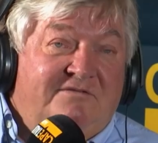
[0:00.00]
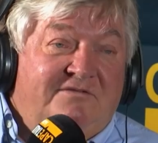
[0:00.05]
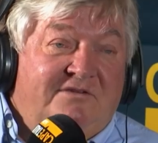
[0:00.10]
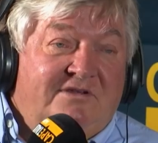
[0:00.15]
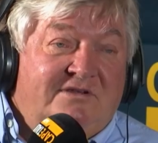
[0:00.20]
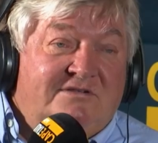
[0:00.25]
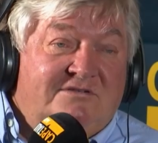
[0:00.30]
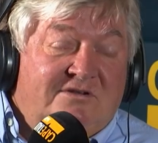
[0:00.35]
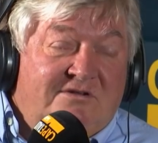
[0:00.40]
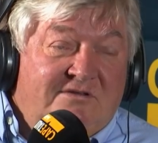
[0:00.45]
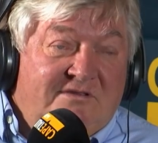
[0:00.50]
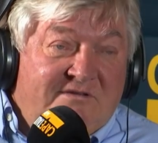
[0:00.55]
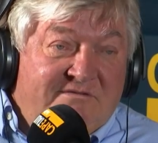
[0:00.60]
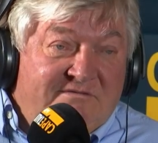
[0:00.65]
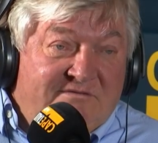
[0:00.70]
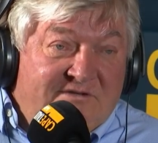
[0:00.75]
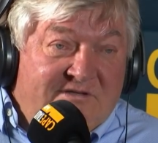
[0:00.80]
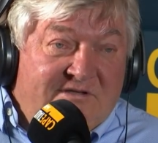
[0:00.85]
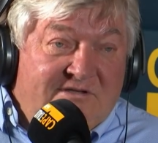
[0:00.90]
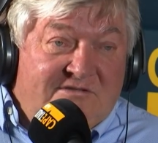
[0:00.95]
Africa is on the
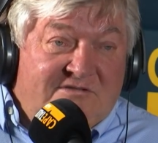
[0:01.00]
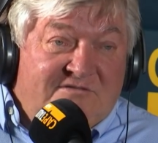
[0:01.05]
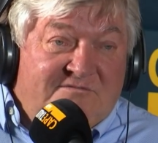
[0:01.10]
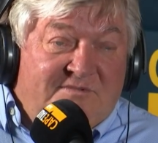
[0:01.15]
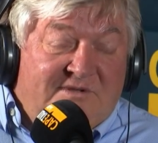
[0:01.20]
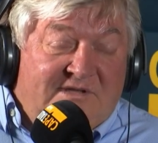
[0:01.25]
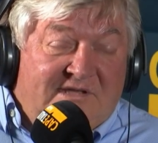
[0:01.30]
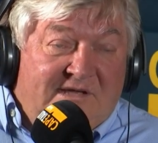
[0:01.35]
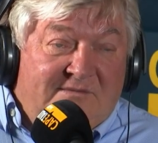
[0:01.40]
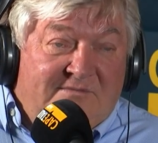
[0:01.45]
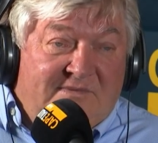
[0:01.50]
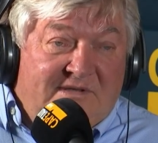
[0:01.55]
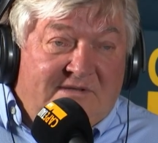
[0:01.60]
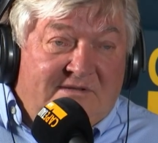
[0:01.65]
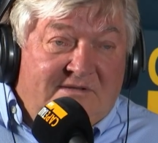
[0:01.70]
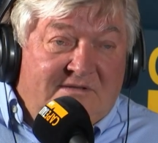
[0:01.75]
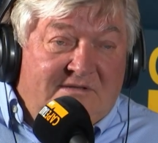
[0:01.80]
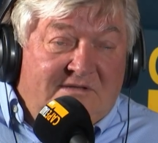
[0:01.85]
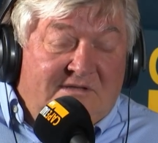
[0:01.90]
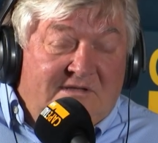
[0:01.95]
verge of
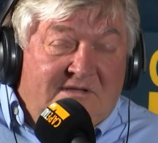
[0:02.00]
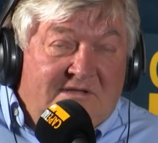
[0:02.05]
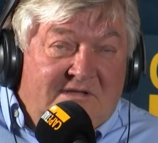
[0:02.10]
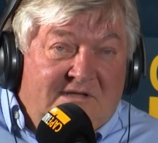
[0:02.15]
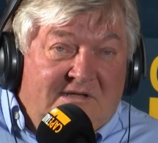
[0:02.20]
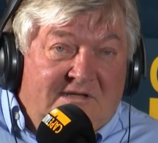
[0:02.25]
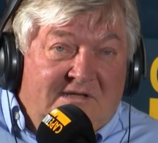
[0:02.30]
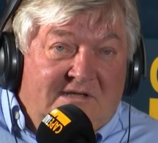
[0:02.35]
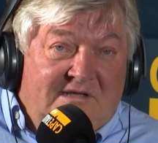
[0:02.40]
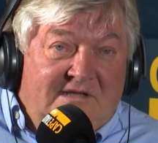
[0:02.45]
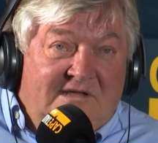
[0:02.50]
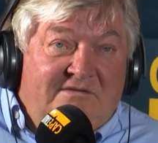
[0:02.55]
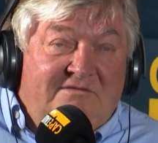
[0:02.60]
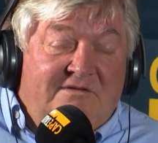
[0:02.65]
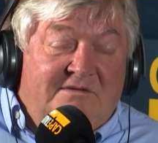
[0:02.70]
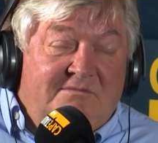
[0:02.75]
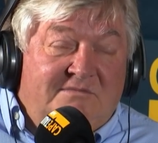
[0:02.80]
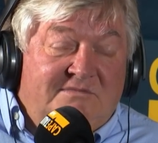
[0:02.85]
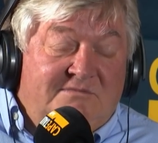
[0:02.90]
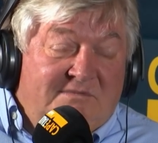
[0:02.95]
becoming
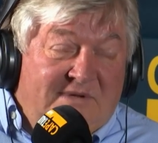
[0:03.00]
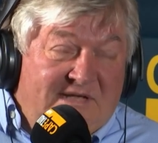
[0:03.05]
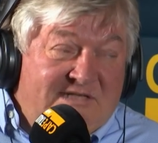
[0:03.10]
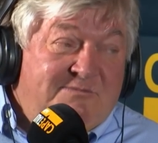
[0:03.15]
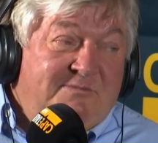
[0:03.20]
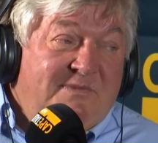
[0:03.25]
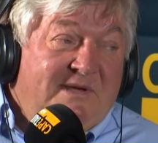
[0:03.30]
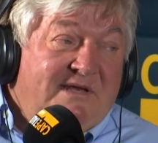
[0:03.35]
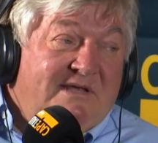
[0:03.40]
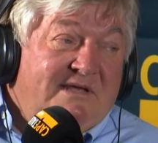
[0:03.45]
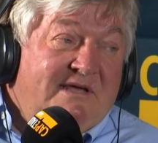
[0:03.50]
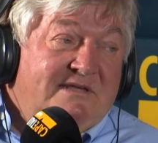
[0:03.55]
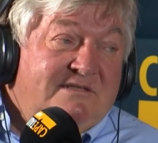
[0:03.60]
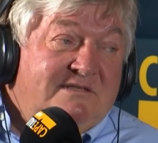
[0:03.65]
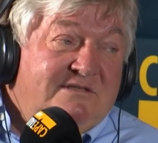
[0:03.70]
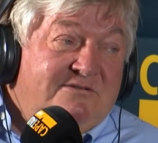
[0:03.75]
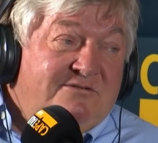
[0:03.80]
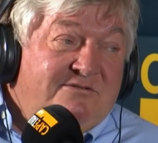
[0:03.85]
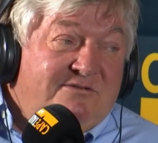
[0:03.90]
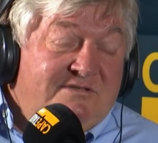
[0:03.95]
even much better
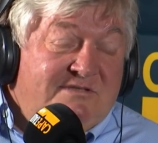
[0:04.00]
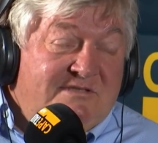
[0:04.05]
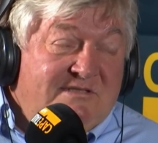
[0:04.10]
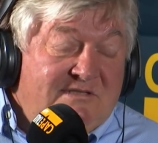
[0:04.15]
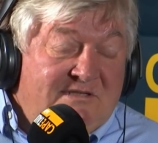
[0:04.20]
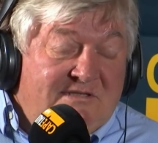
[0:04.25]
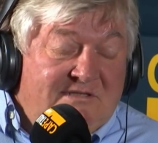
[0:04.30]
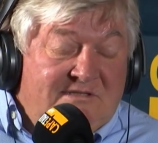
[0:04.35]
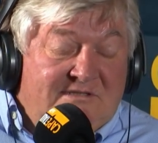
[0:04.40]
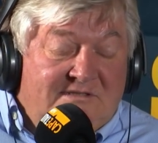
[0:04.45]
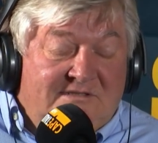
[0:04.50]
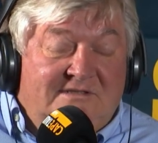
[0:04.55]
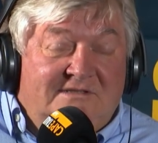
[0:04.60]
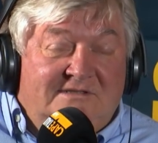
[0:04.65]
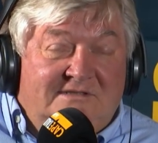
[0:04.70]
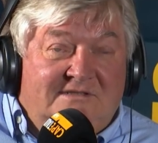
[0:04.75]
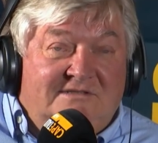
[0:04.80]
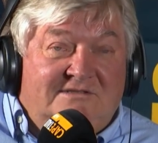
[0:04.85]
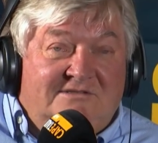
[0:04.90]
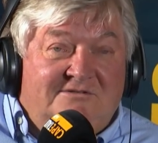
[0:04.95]
as a tourism
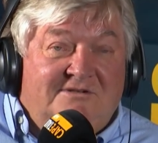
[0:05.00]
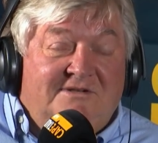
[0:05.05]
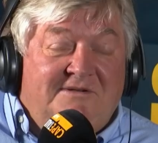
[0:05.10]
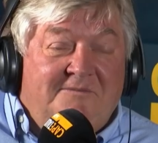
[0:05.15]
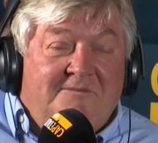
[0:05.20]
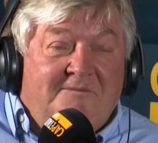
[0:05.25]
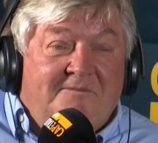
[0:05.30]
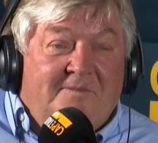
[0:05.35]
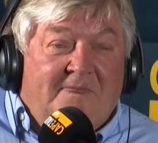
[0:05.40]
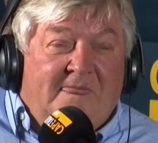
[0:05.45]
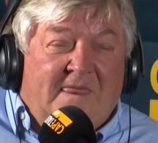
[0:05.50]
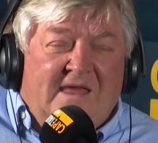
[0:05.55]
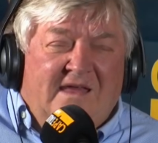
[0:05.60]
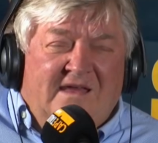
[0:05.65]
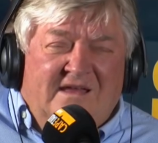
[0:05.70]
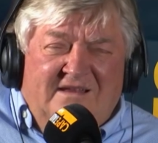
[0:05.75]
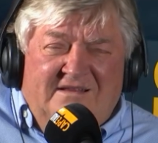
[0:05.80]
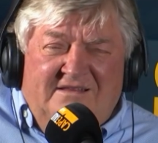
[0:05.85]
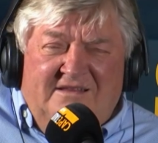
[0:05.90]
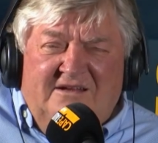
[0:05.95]
industry.
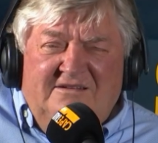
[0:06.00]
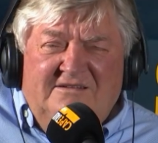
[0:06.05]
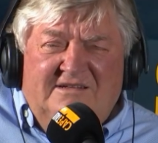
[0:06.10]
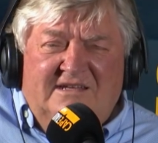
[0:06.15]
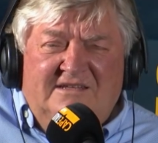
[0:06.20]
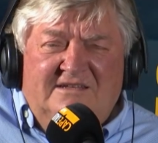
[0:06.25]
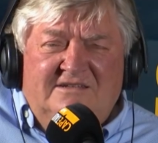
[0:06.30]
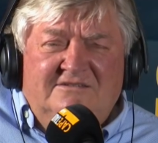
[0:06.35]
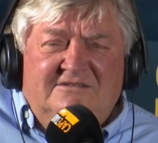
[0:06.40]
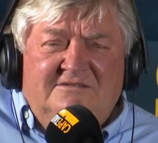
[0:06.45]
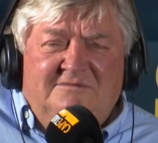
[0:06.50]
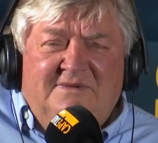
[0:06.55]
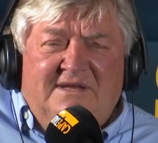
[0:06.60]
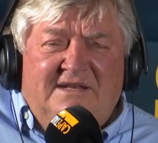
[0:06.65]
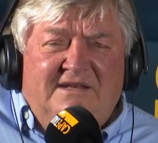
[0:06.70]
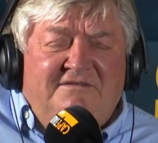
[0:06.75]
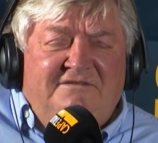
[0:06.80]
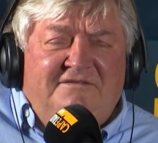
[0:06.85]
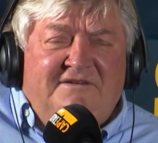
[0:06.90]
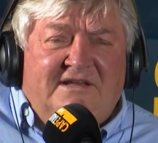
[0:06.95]
Don't get into
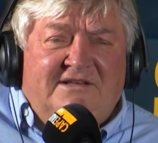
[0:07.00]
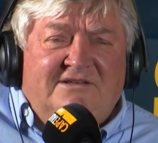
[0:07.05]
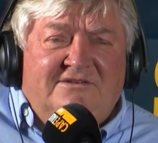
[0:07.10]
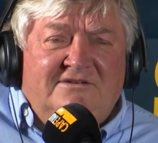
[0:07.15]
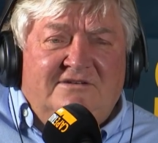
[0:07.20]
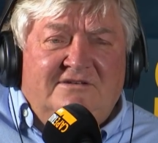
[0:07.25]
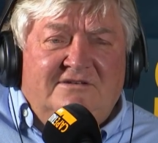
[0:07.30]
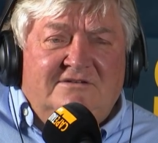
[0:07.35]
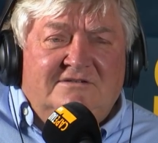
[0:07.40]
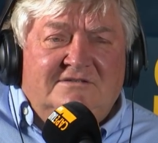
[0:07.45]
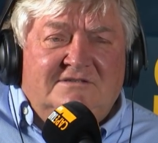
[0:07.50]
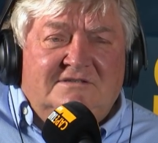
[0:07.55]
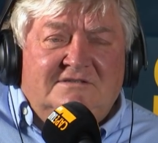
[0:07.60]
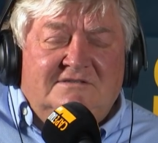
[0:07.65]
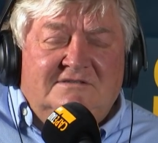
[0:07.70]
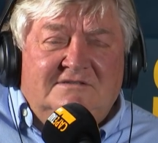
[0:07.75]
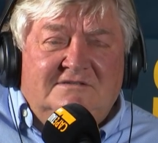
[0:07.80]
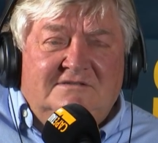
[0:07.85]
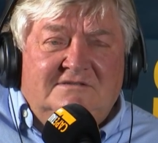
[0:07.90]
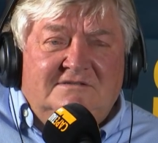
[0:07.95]
manufacturing, because
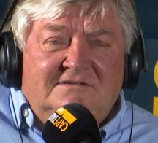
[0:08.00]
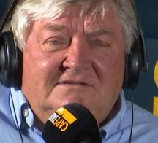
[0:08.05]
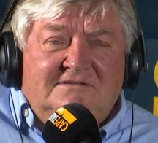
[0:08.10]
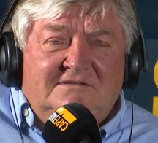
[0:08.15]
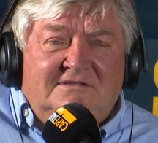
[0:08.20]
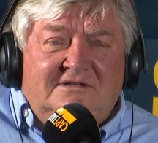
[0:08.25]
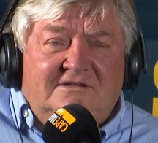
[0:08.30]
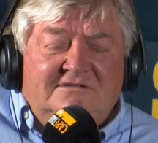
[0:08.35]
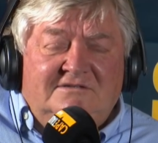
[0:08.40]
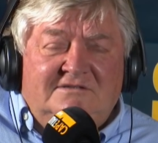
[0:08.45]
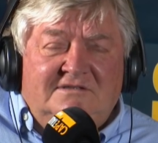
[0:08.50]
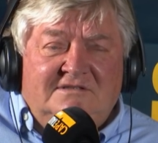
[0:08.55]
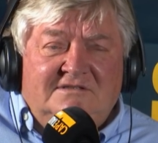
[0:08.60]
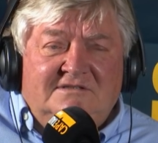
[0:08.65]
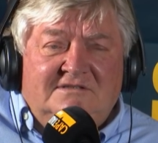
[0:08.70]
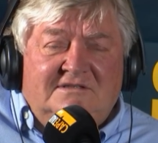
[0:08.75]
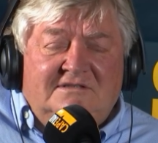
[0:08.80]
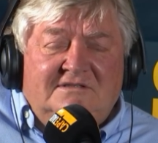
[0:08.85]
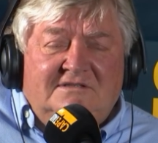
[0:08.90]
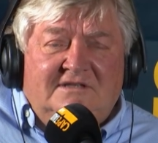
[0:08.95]
those
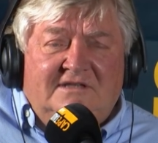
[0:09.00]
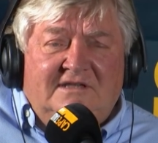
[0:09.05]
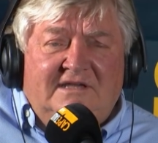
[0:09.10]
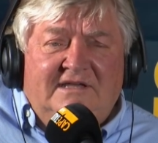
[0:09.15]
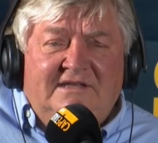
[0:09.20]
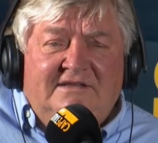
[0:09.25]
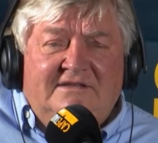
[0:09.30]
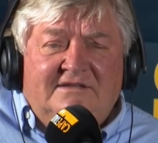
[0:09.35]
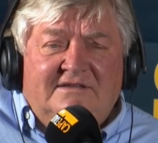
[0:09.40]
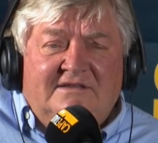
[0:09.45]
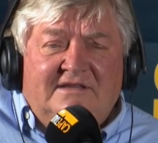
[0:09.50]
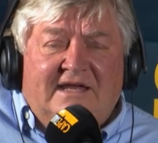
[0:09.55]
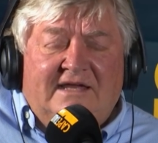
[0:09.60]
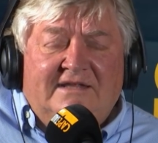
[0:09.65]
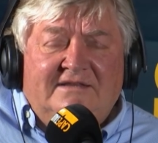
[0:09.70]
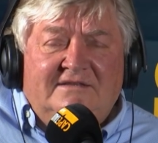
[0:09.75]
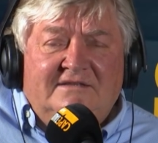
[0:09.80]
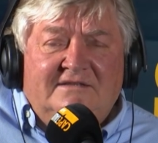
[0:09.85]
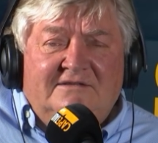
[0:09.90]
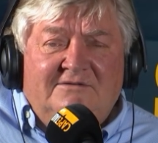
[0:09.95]
things, they eat at
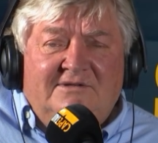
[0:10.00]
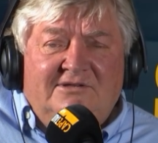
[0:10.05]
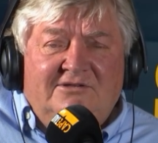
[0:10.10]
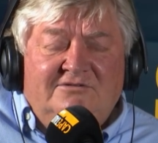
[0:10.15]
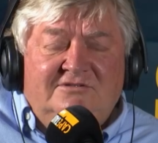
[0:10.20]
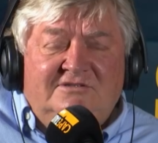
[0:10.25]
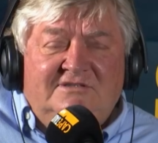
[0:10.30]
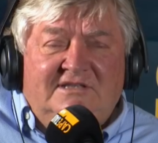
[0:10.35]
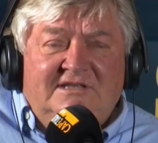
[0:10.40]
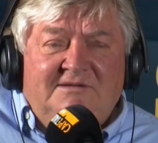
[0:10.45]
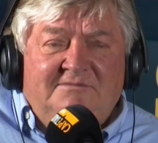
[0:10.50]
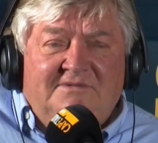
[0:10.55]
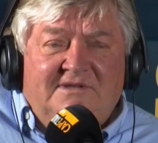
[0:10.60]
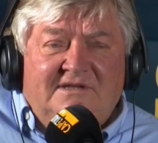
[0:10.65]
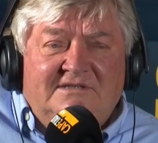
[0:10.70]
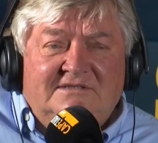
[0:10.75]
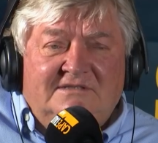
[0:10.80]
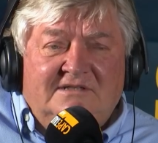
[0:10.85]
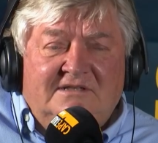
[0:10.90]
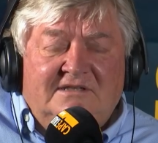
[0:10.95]
night, and when you sleep,
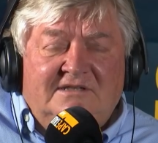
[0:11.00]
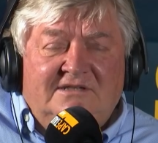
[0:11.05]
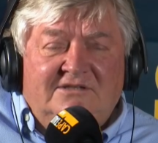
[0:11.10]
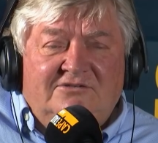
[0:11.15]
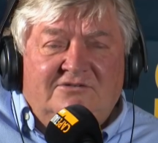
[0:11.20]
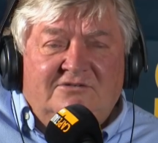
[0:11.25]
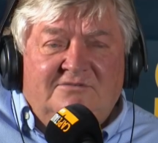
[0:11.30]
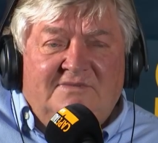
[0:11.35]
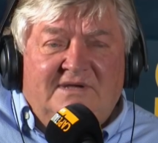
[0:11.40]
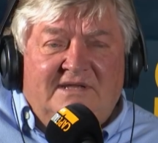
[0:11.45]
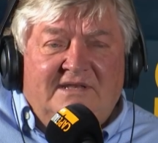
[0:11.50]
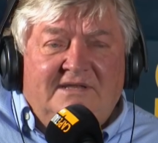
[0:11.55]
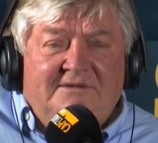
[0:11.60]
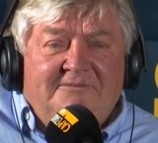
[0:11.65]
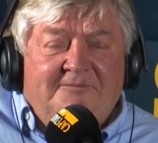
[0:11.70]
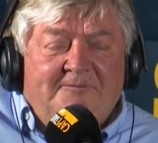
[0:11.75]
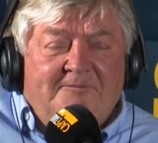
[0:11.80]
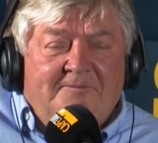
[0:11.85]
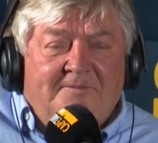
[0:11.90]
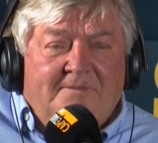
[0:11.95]
they still eat your
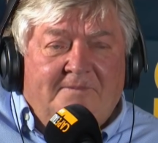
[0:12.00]
money.